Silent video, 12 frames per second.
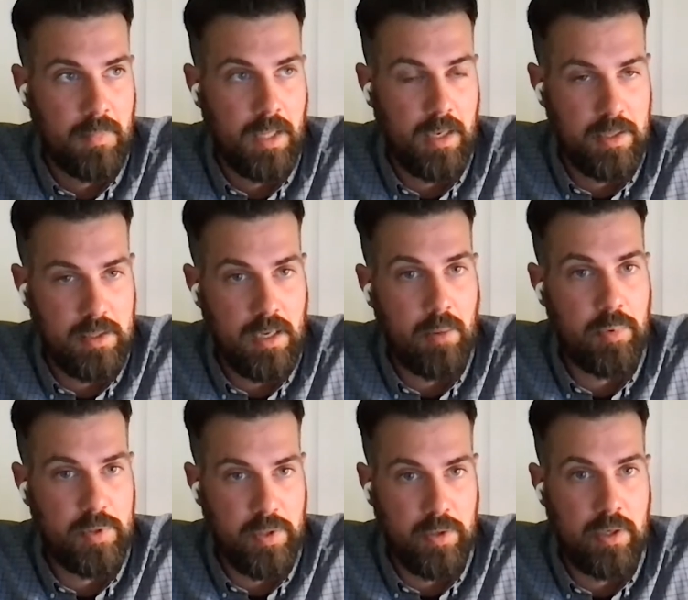It is an
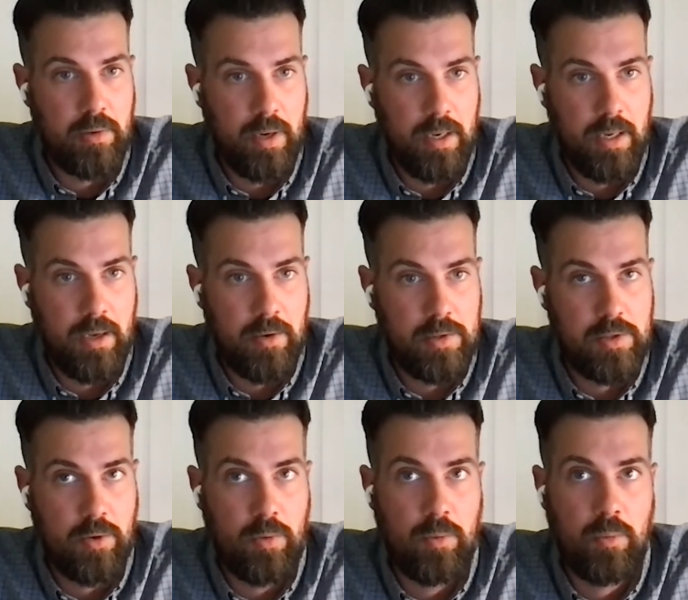opportunity right now.
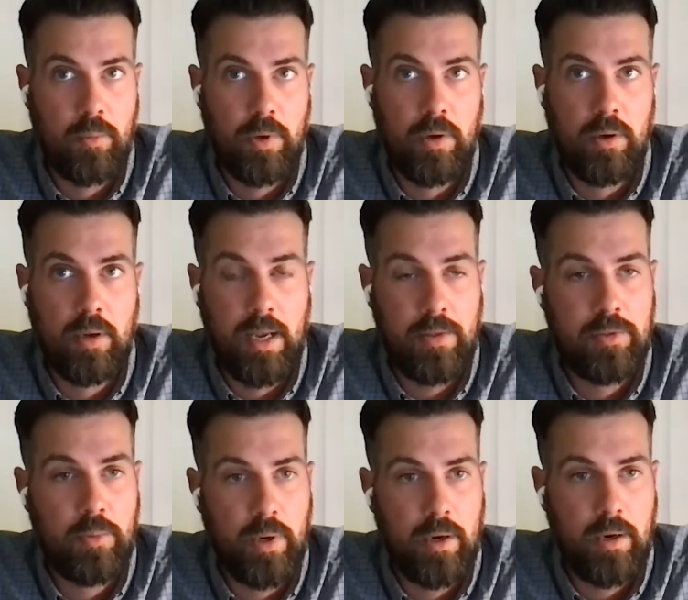So
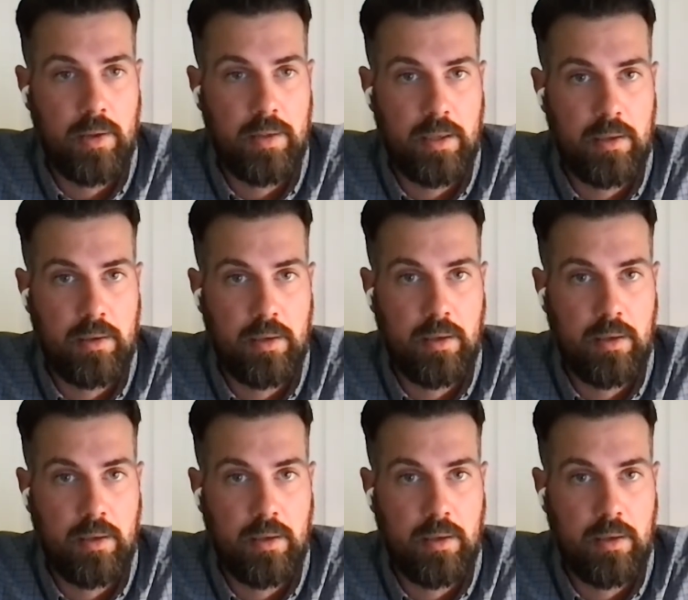Anthroware, I think,